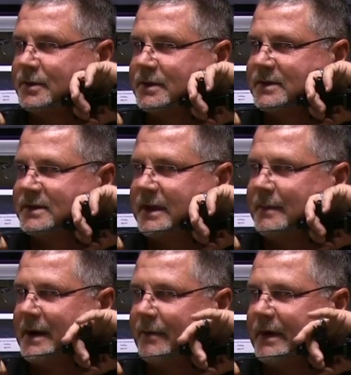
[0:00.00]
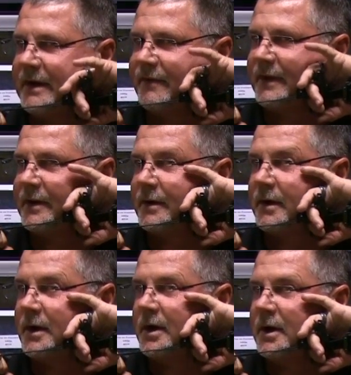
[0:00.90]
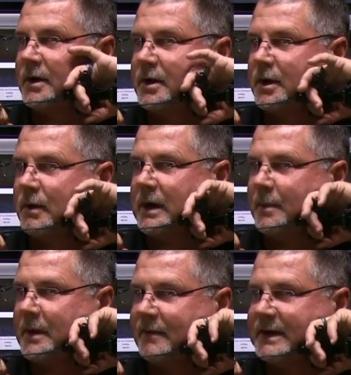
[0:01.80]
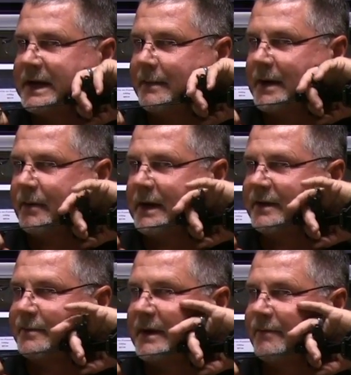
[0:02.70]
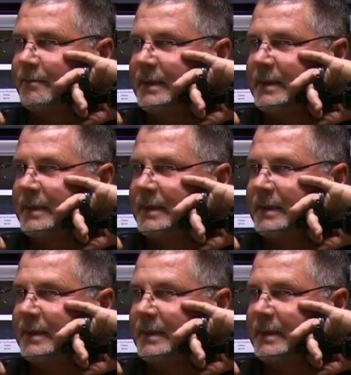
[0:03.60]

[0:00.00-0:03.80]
You can see my ring finger go up every time I raise my